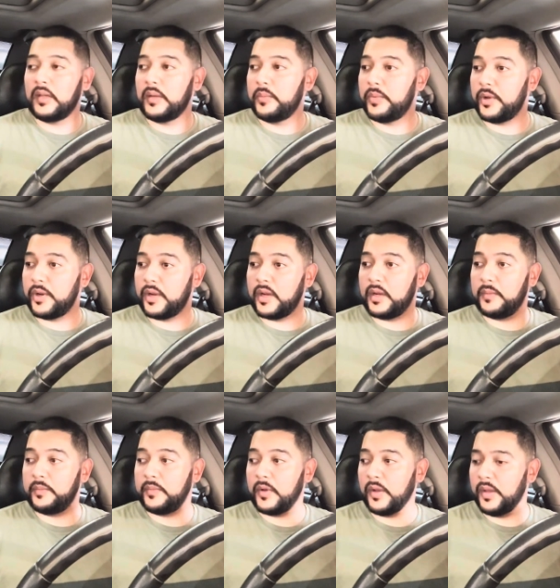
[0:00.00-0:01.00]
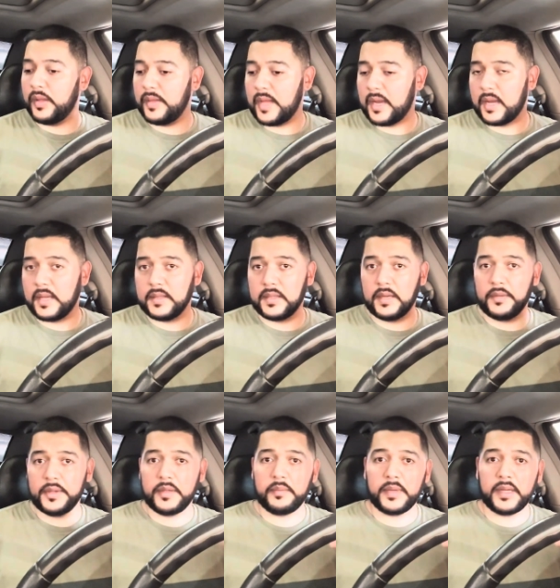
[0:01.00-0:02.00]
But other than that, guys,
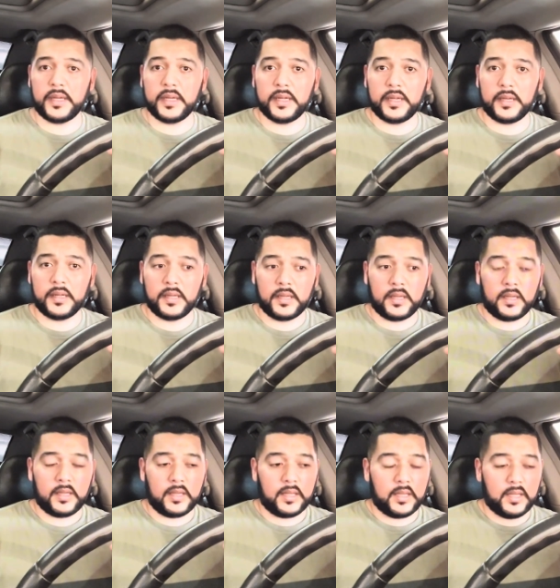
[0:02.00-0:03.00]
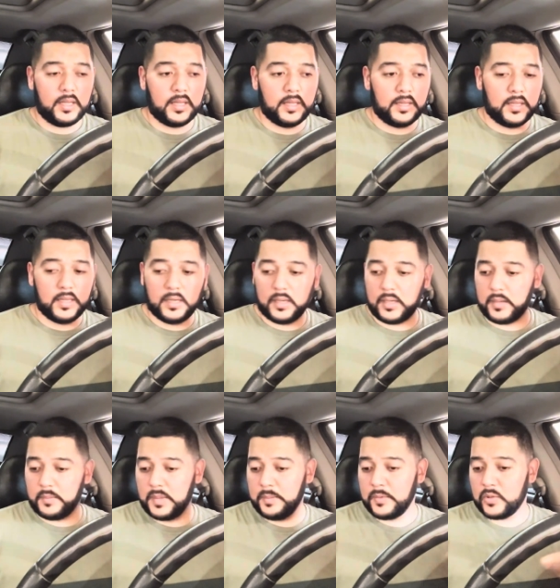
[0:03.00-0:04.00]
everything been good. And then
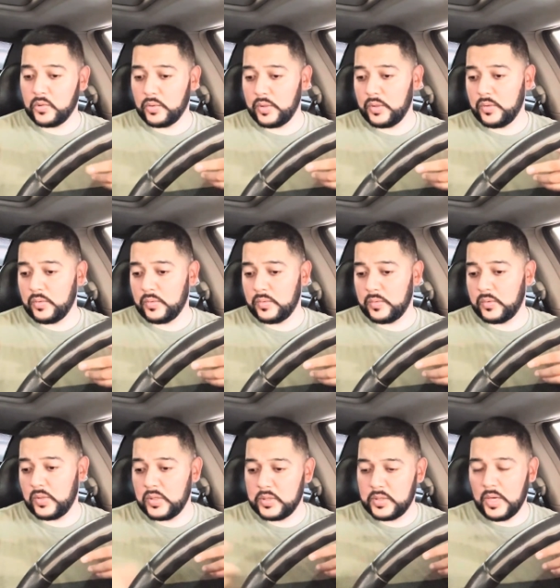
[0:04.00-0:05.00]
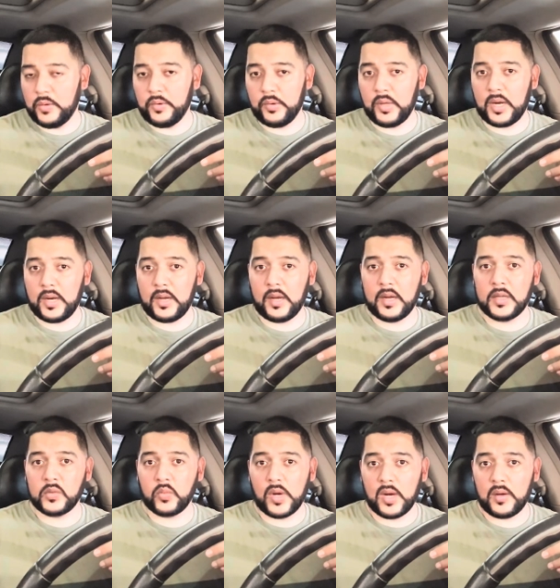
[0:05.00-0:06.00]
let me show you the stereo that I got
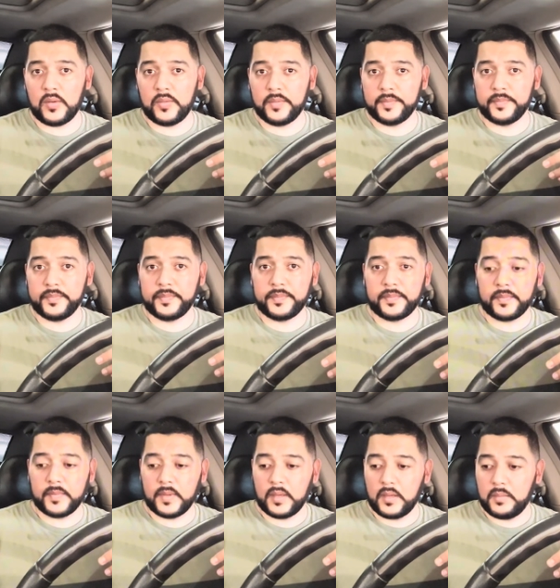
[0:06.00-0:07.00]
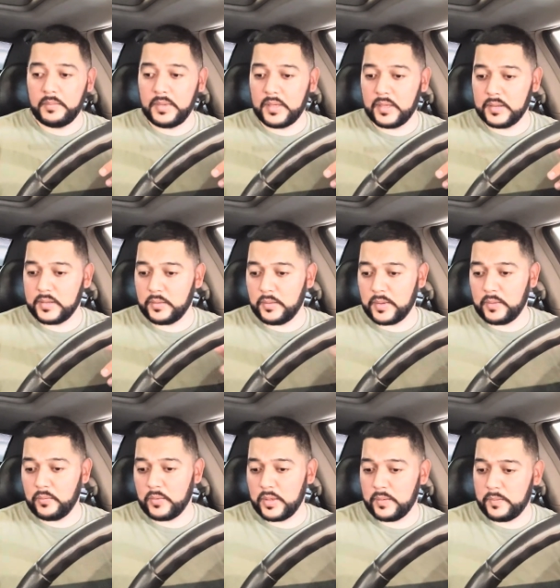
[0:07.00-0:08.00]
as well. Because the
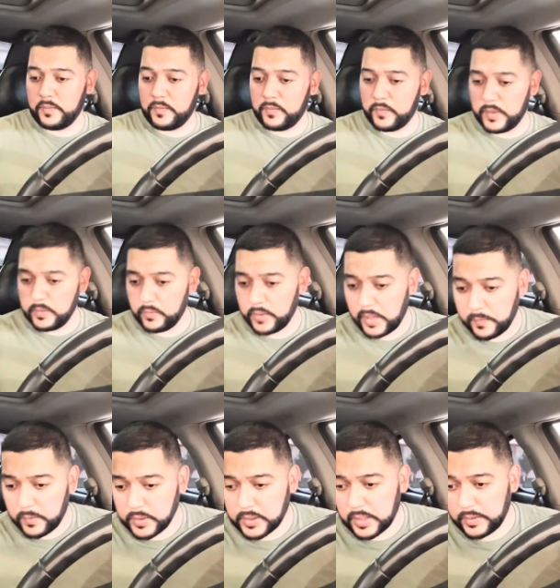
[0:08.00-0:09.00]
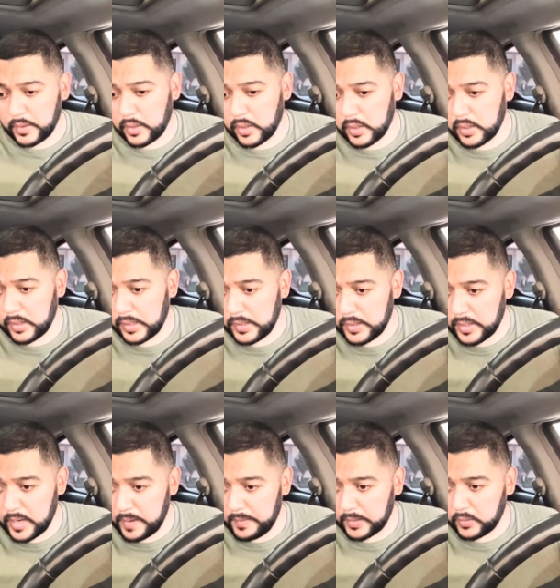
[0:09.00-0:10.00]
one when I first got the car, it
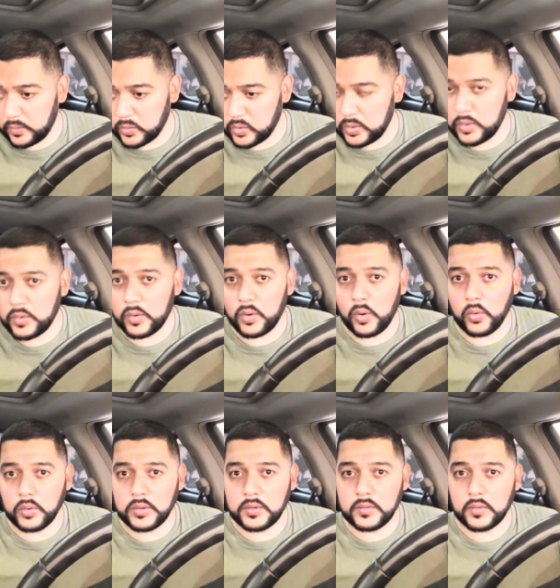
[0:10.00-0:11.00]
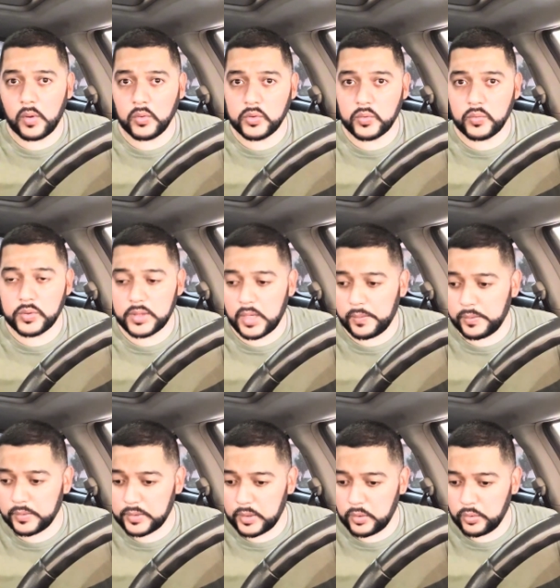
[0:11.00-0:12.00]
did have like those little old school
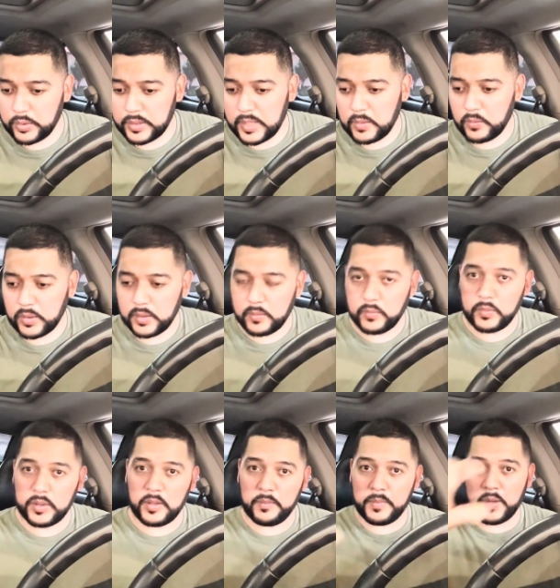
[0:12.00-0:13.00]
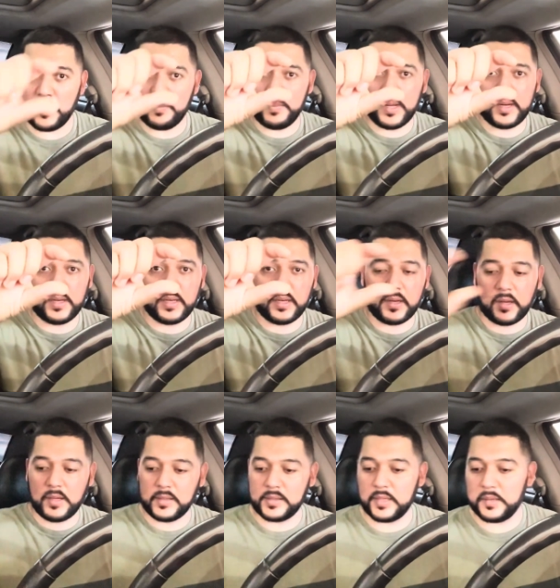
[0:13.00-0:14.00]
stereos, the little thin one with the middle button and
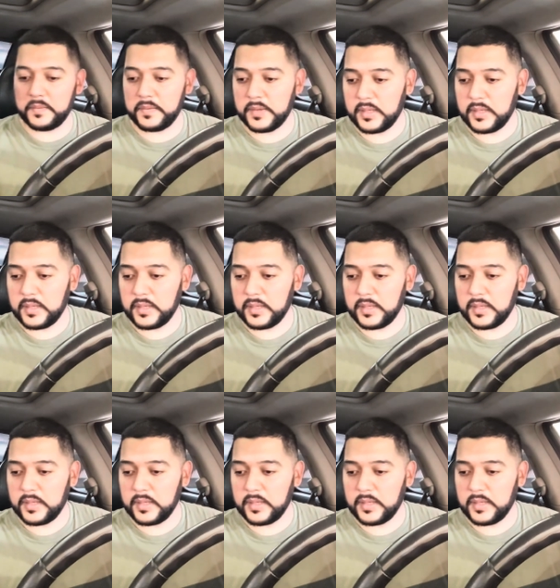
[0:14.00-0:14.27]
all that stuff.